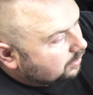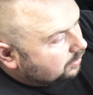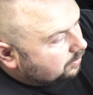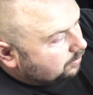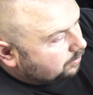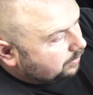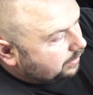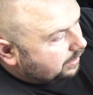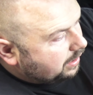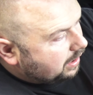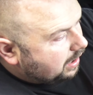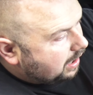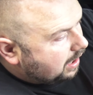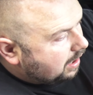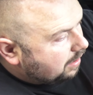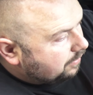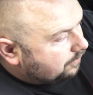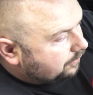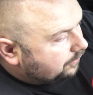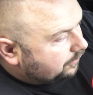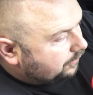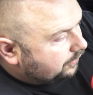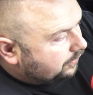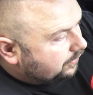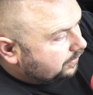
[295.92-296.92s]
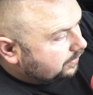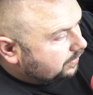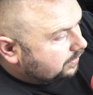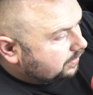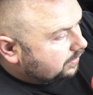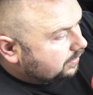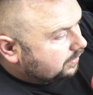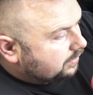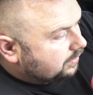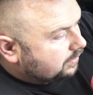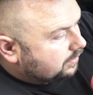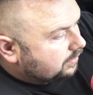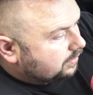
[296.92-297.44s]
We have
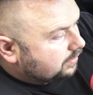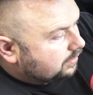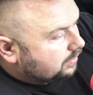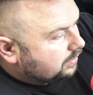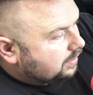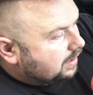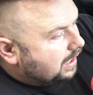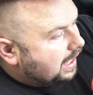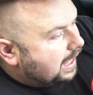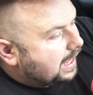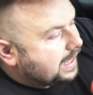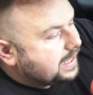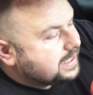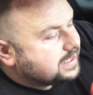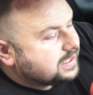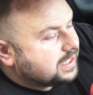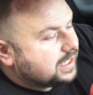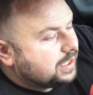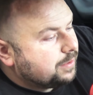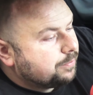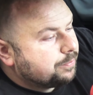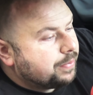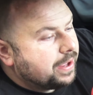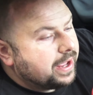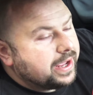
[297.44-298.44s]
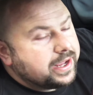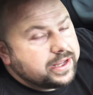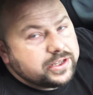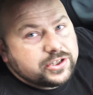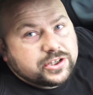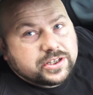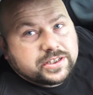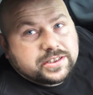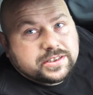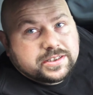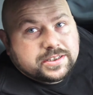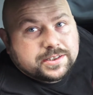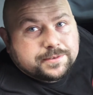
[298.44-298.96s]
18
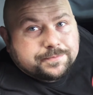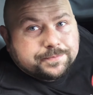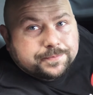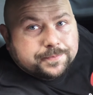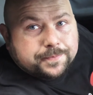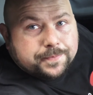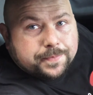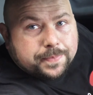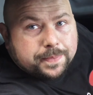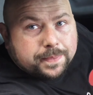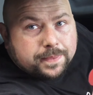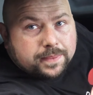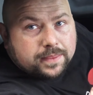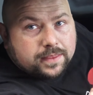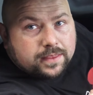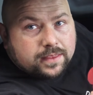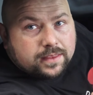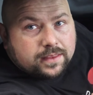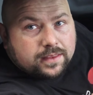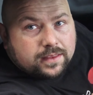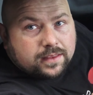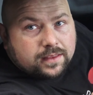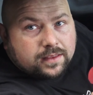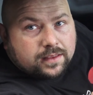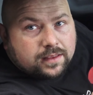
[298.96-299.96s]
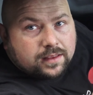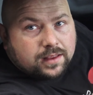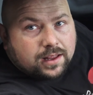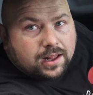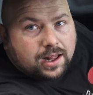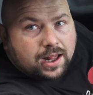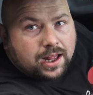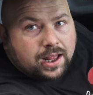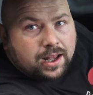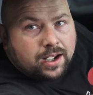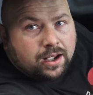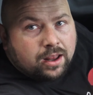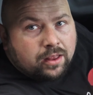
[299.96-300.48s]
pages,
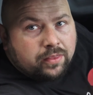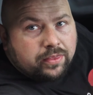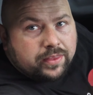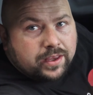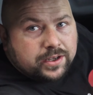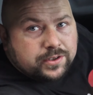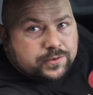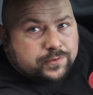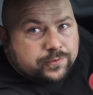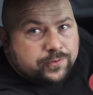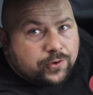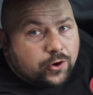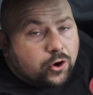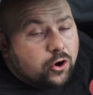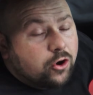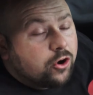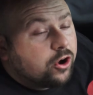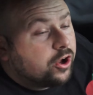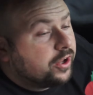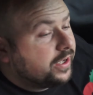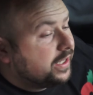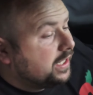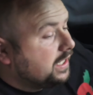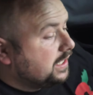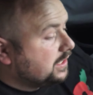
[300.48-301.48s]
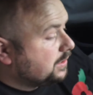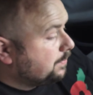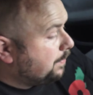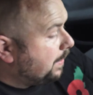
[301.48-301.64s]
and there's 4 on each